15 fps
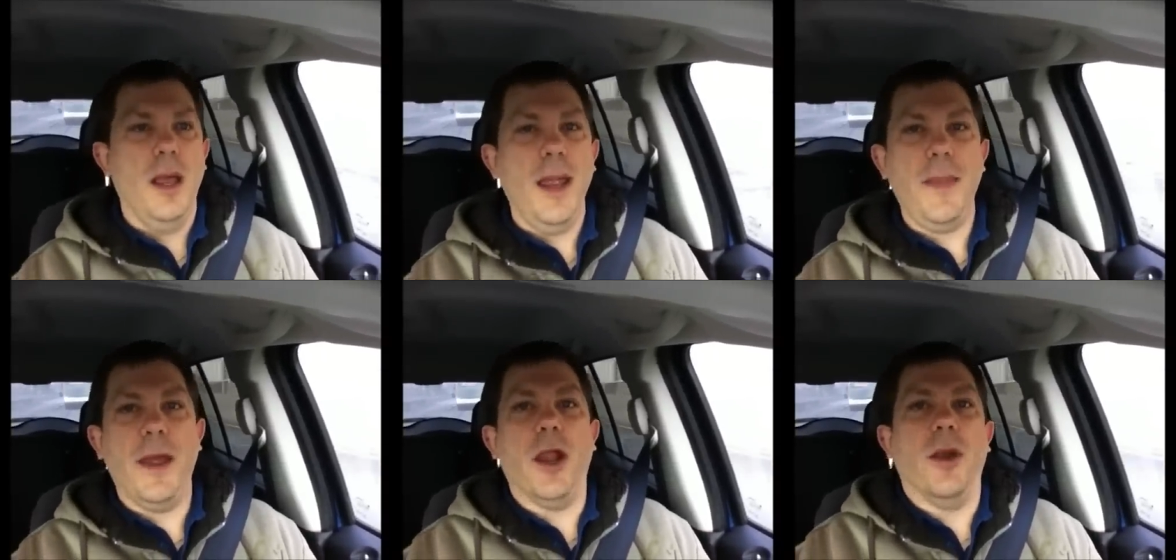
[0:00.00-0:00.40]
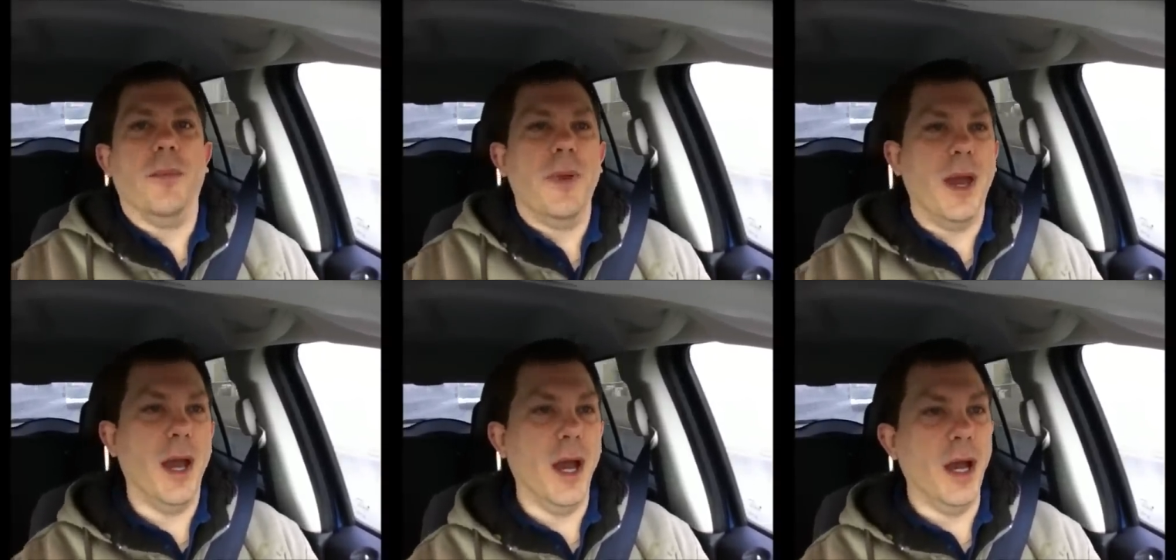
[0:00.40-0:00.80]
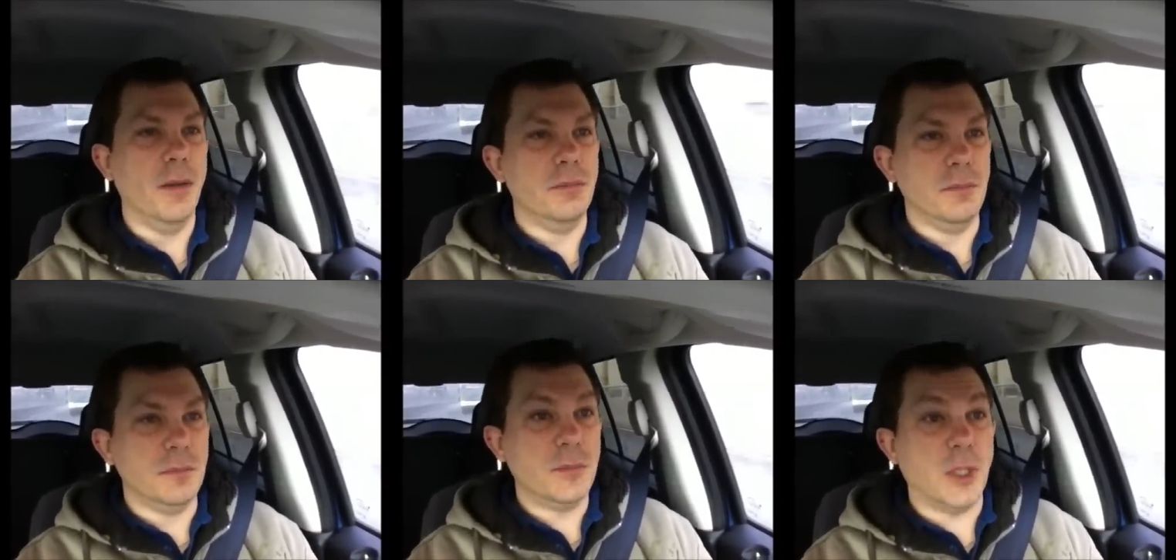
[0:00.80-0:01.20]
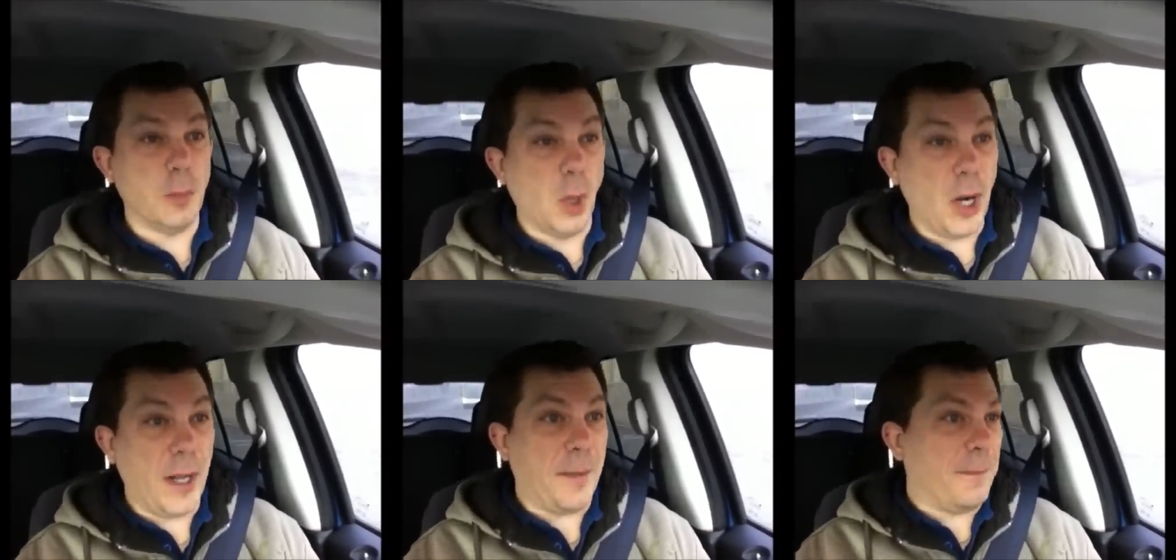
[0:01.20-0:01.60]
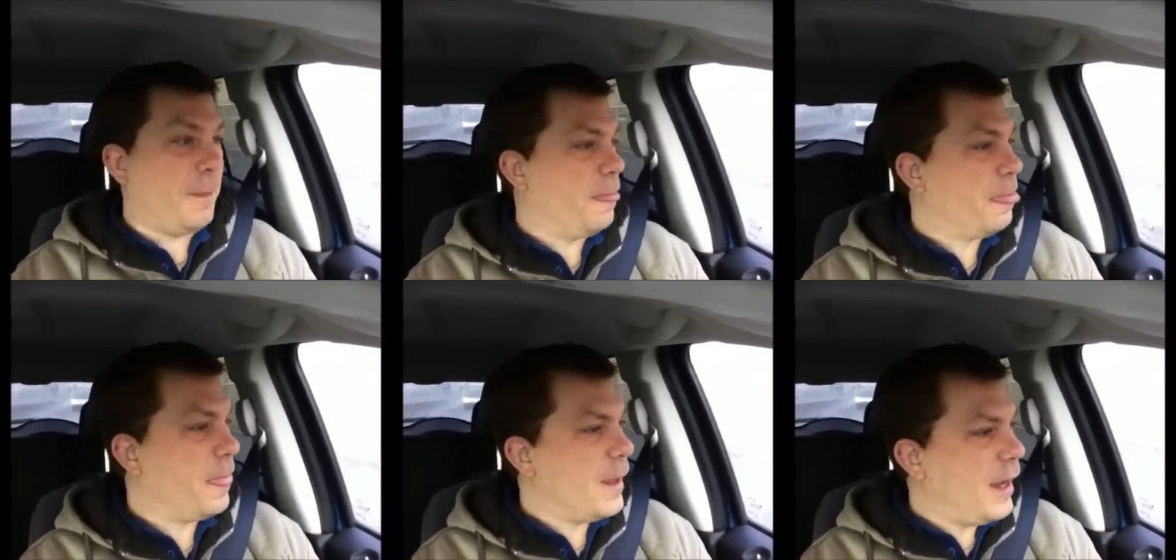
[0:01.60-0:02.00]
Hey there. Good morning.
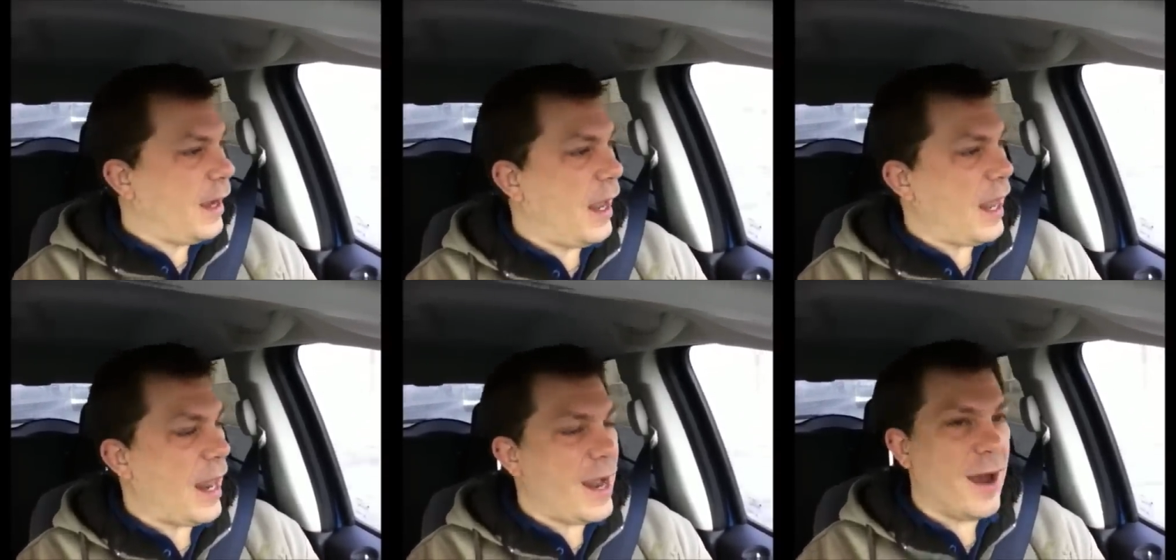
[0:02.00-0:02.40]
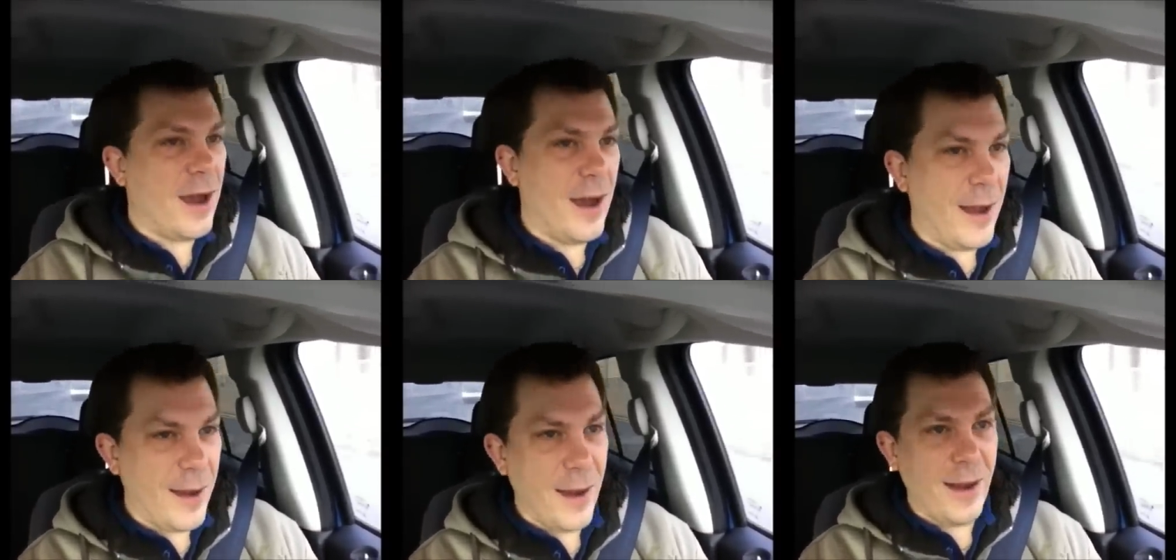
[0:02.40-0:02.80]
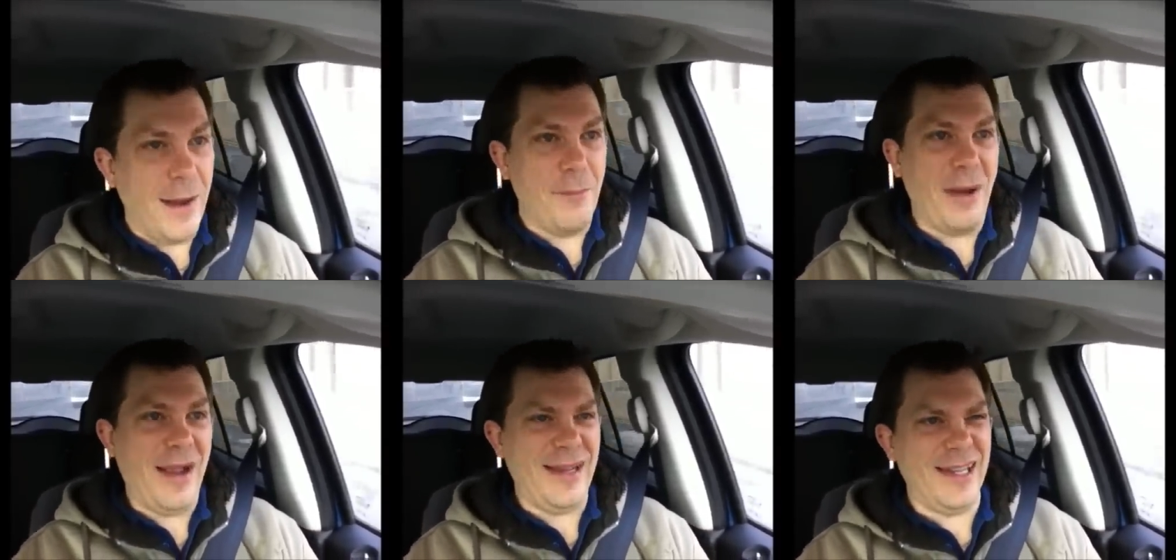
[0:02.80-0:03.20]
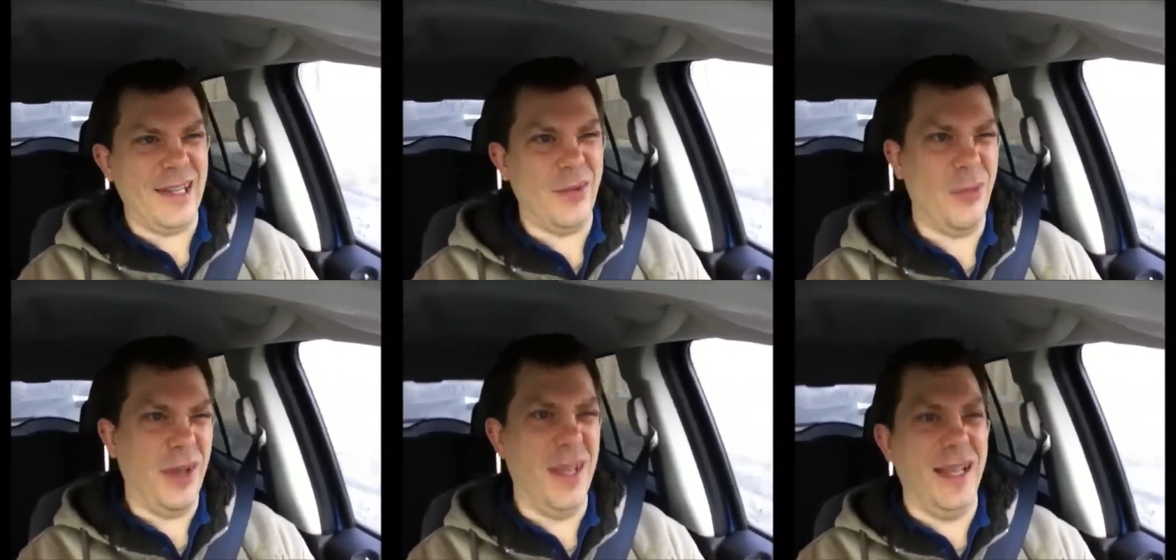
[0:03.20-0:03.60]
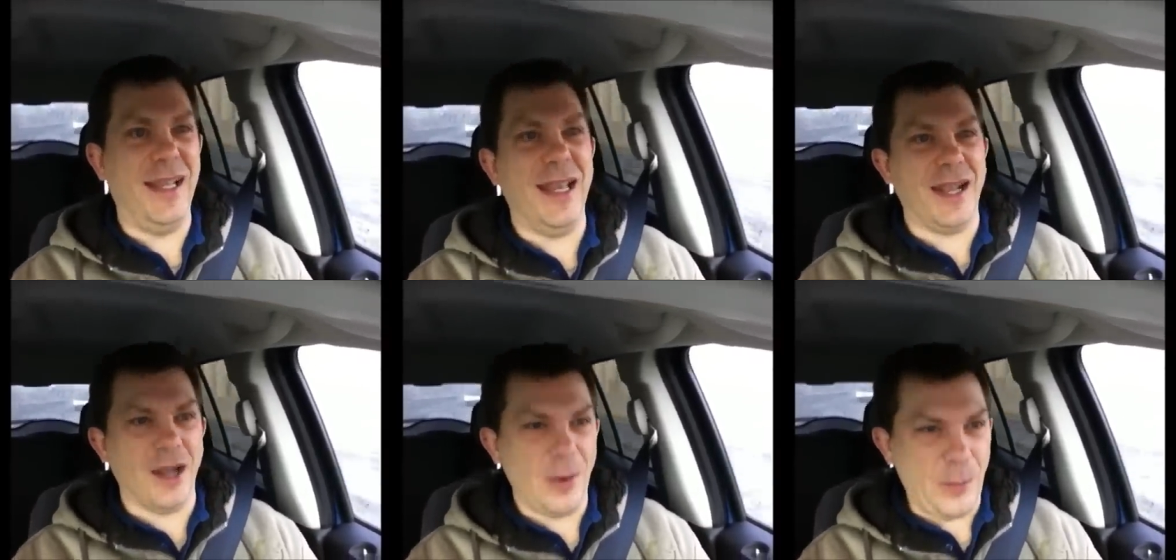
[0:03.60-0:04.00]
I didn't really
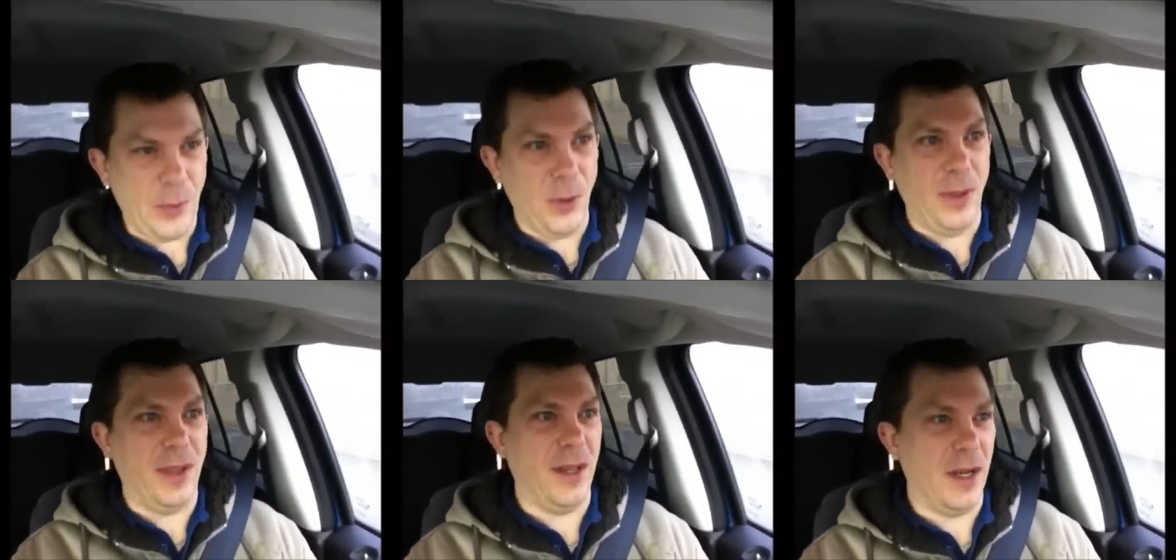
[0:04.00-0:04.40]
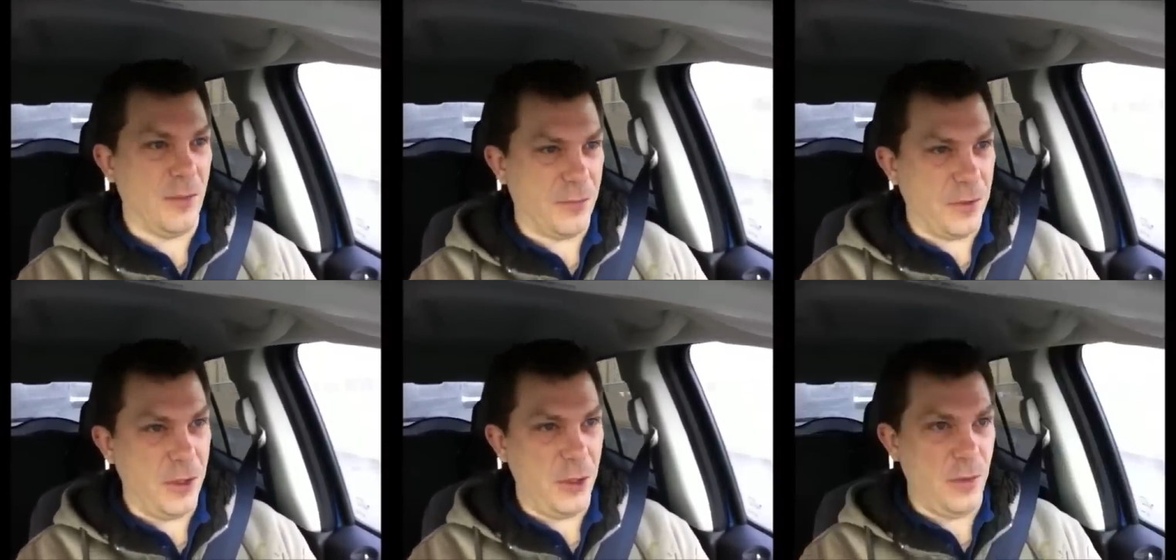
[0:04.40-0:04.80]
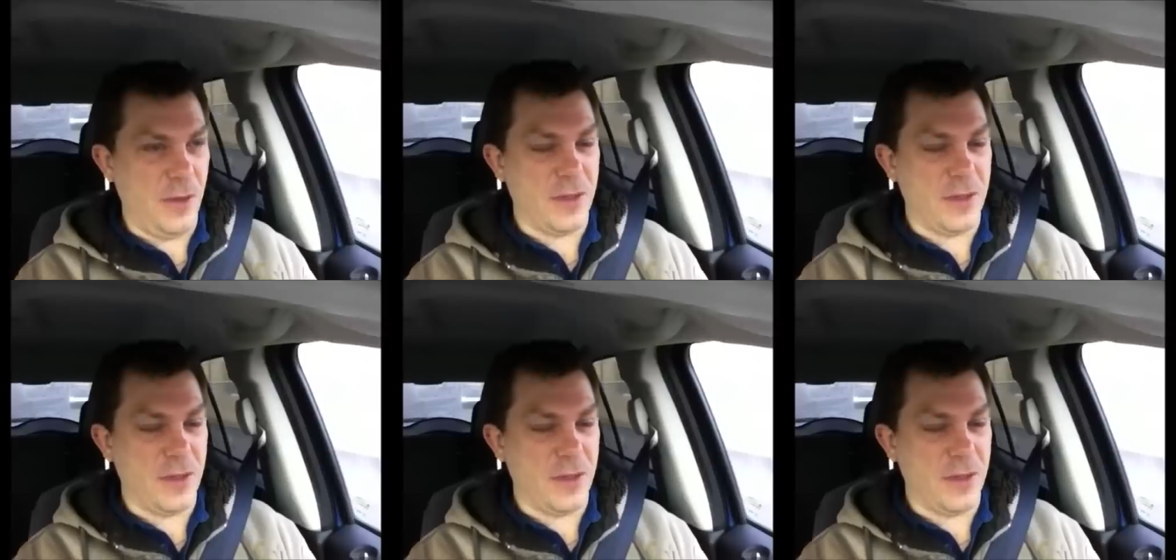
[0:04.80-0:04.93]
get up early enough to do